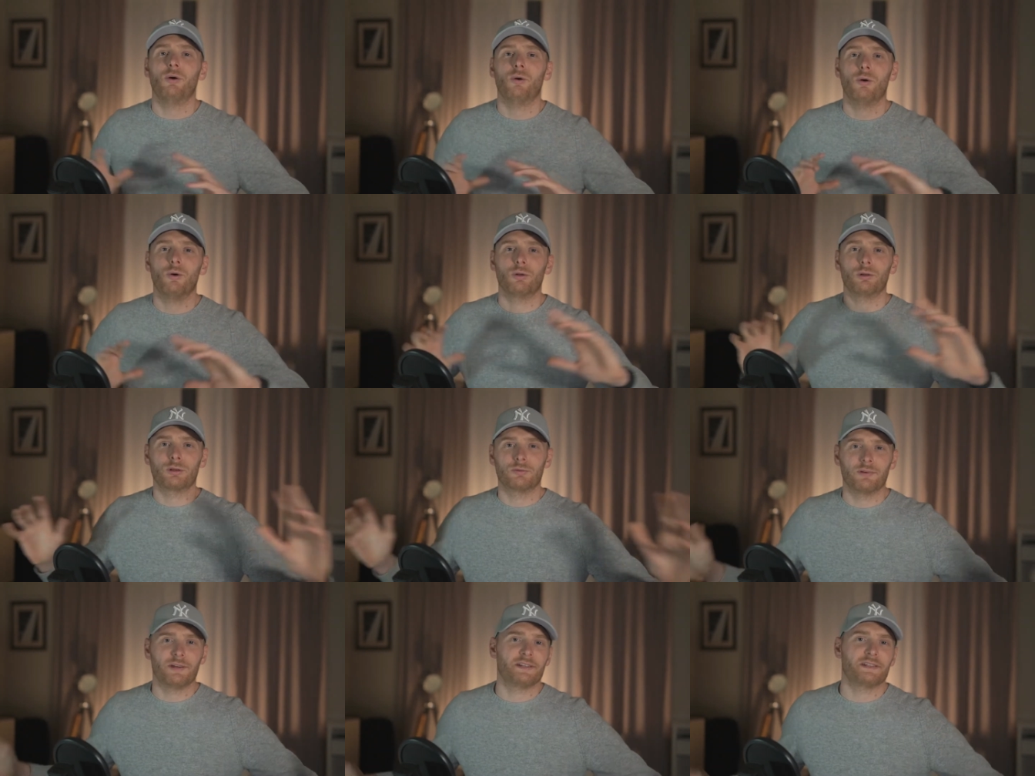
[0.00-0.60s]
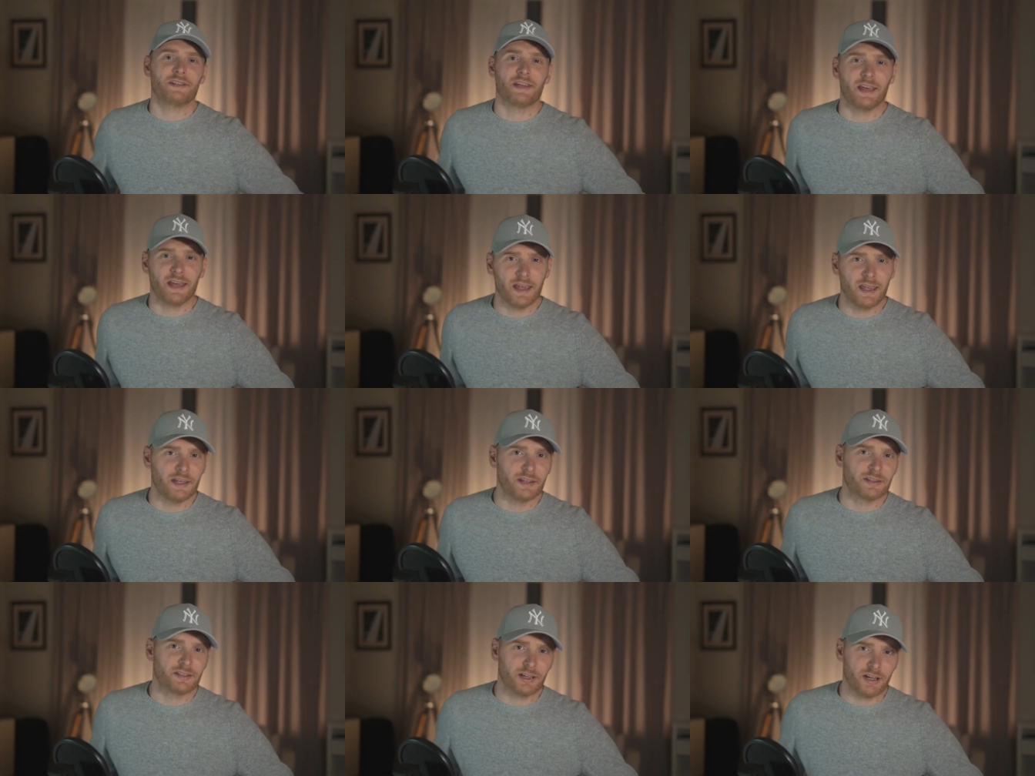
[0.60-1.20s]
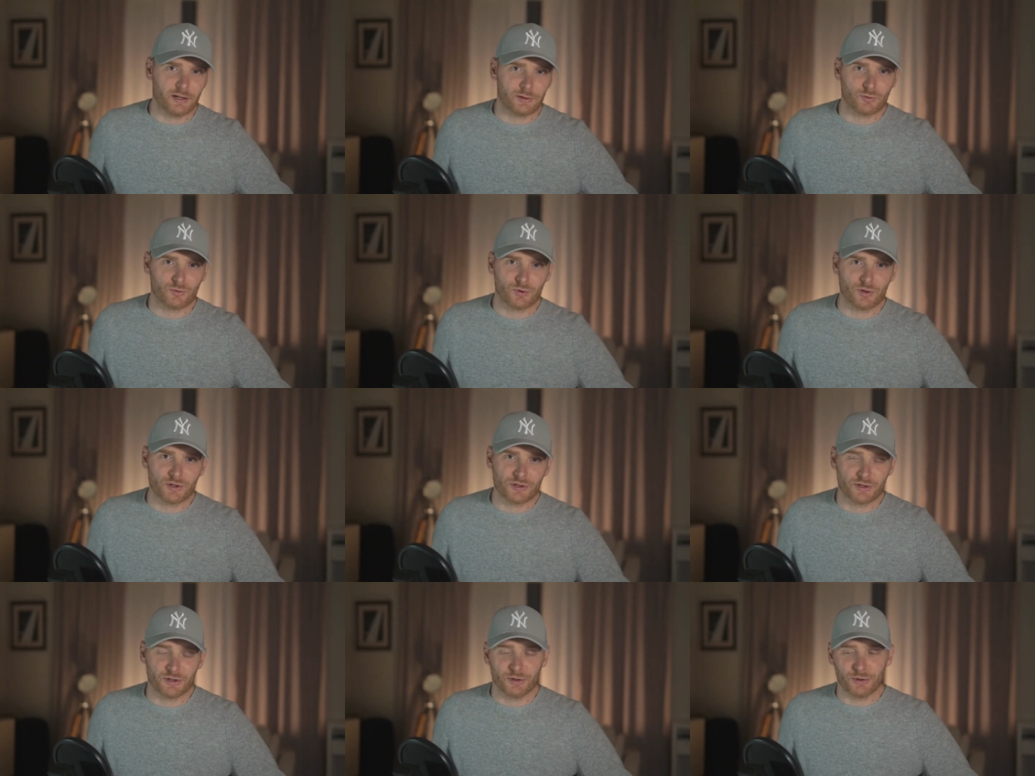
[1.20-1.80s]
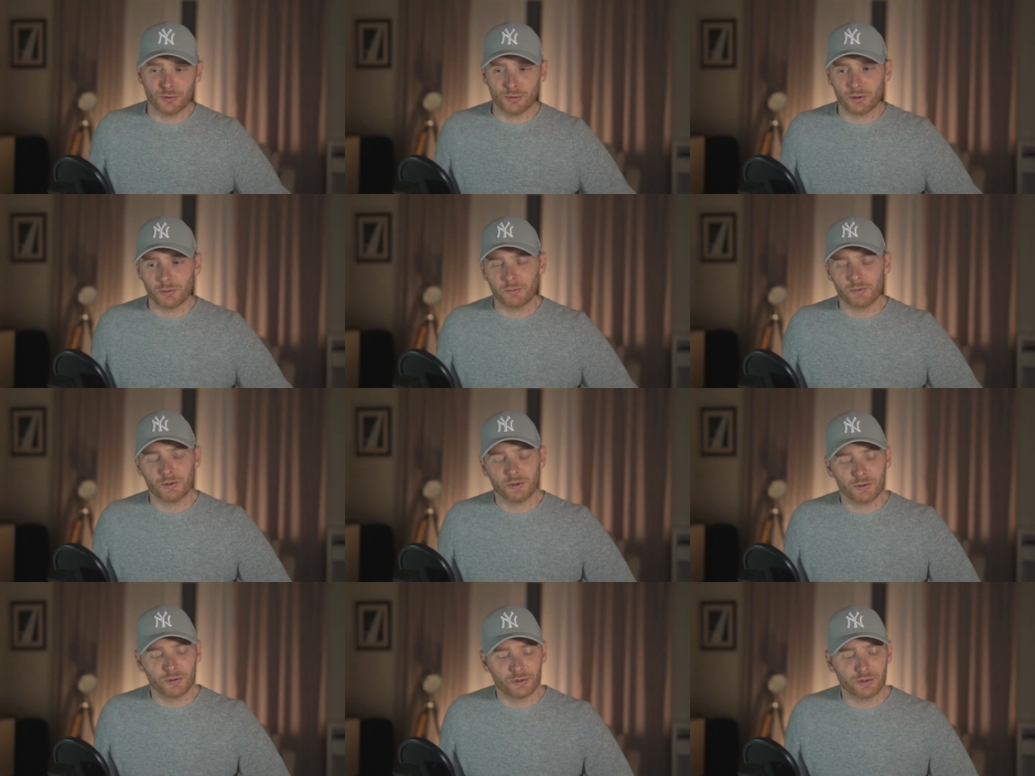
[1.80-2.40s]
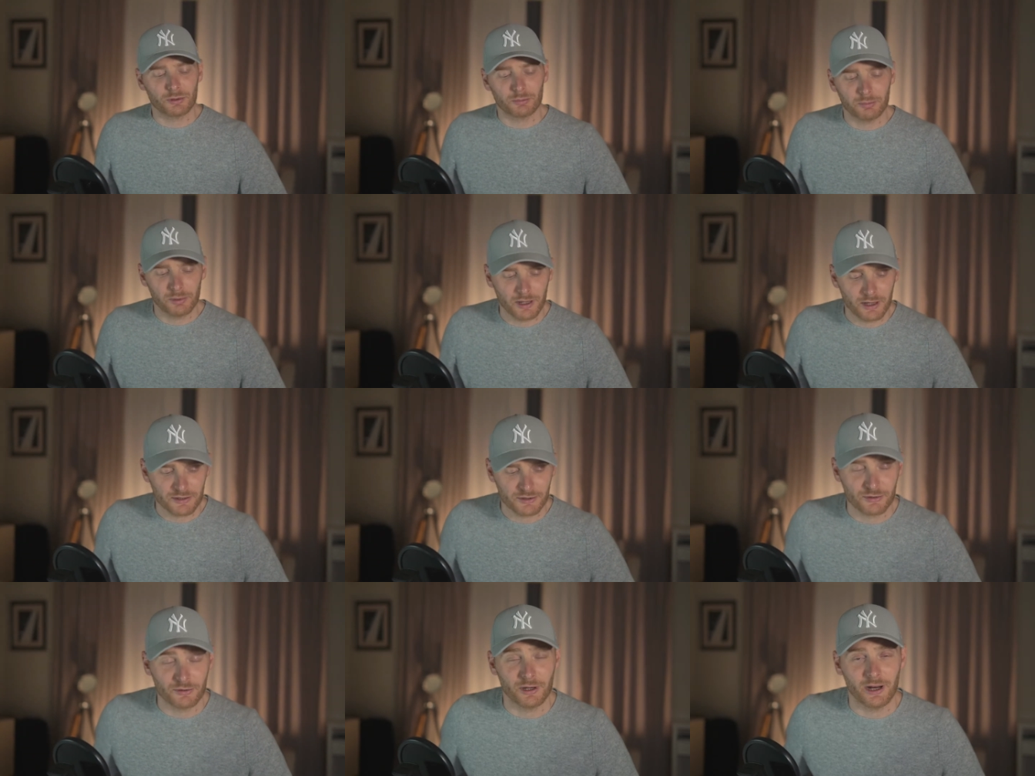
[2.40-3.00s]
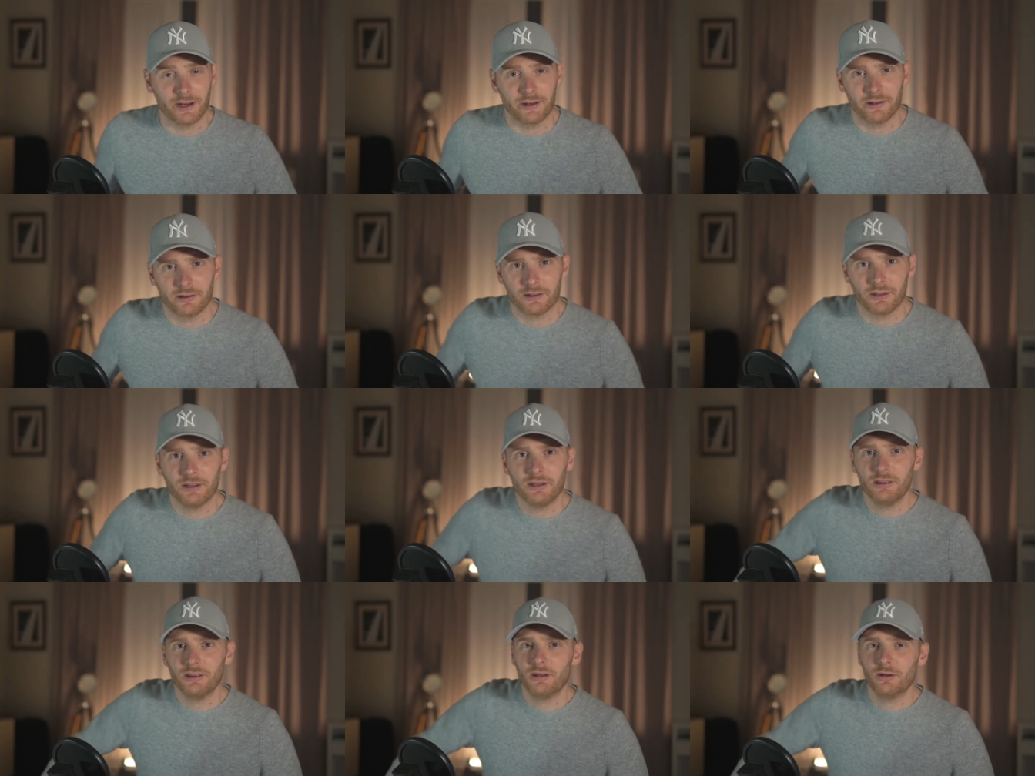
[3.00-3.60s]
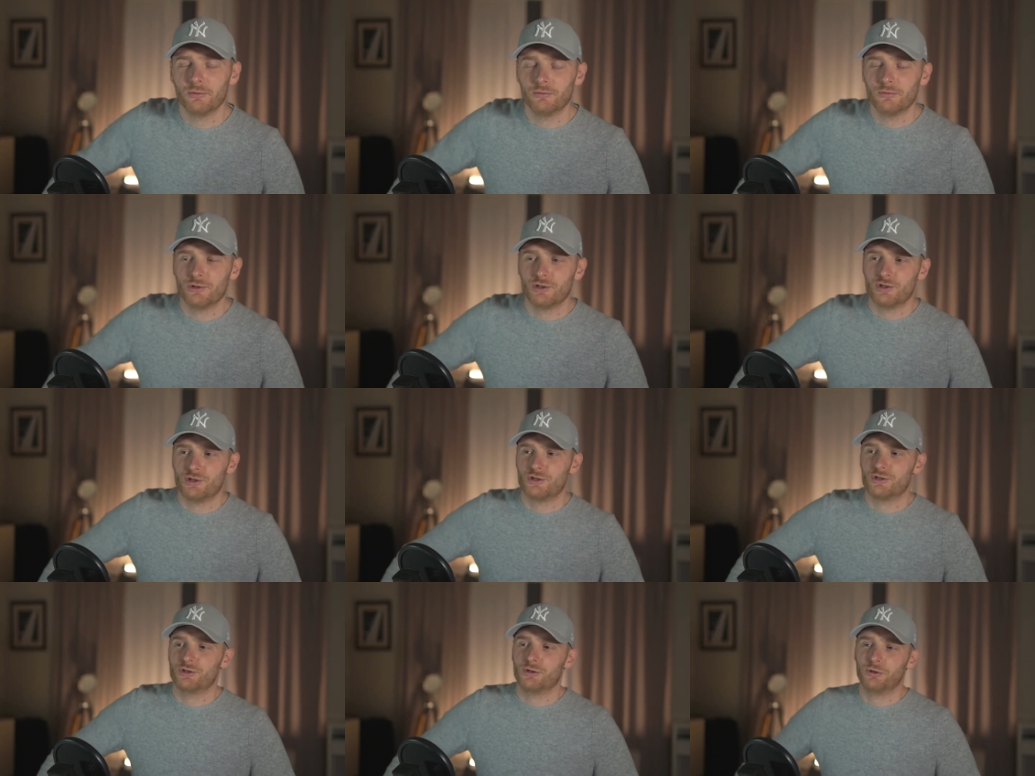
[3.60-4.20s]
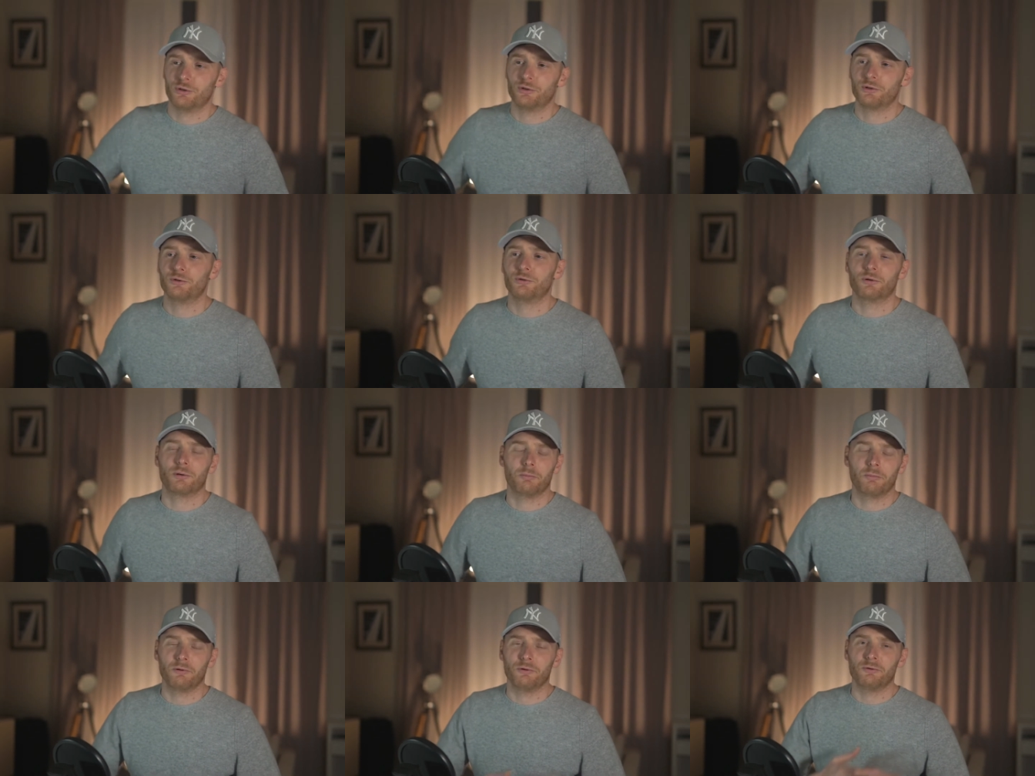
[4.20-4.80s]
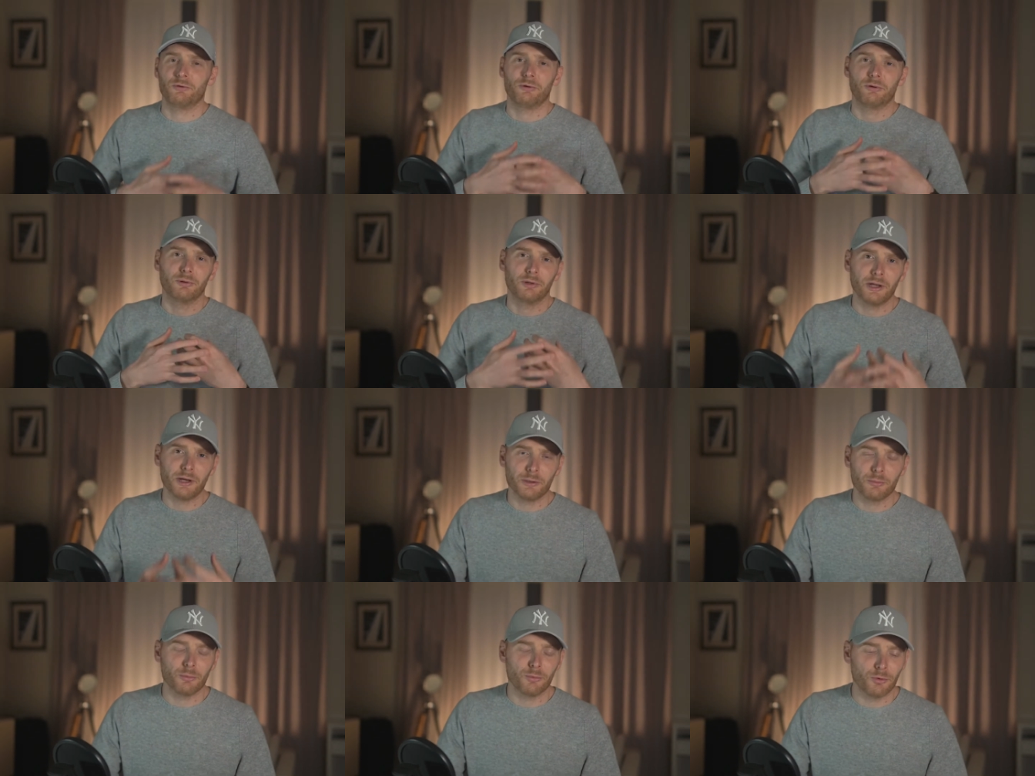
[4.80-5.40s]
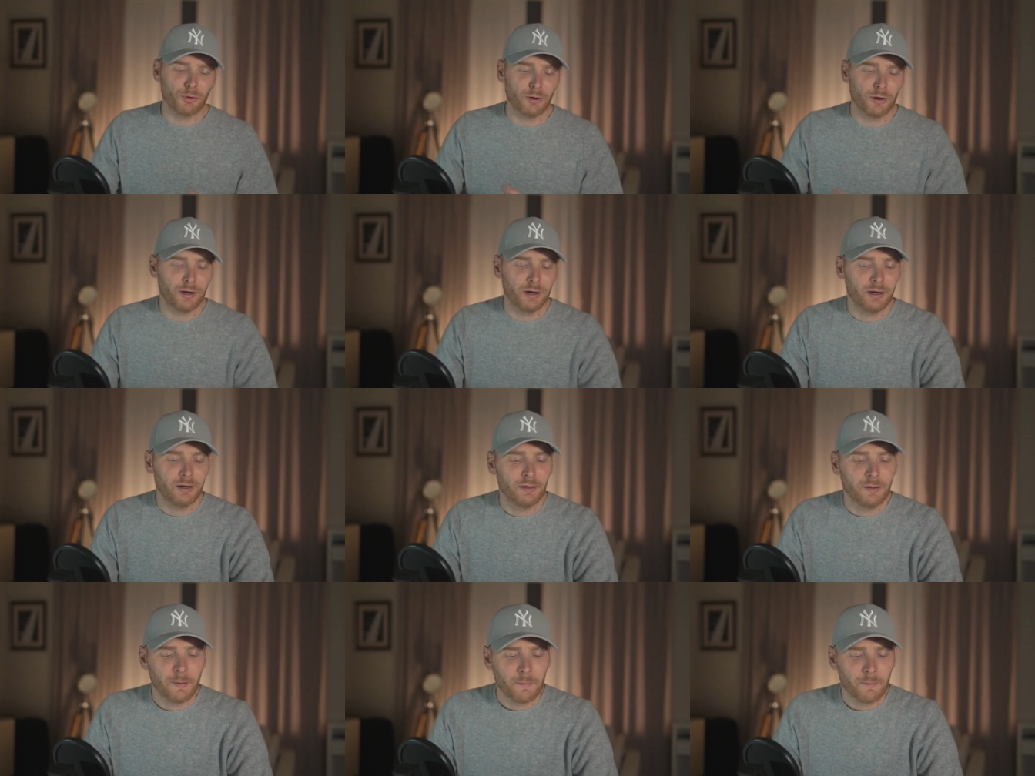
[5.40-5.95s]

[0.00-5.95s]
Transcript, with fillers: all twenty-eight countries in European Union plus United Kingdom, which is not in European Union anymore,